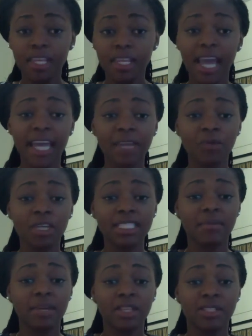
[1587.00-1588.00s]
And once
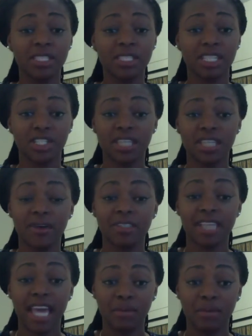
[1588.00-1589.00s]
I made those decisions, I
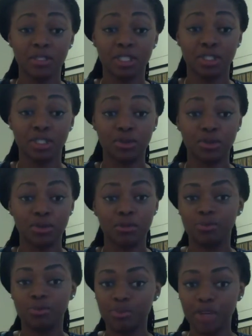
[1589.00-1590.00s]
was able to
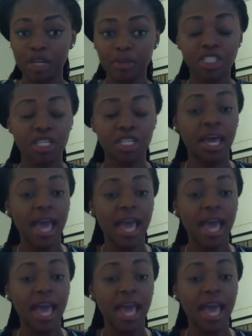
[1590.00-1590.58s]
pretty much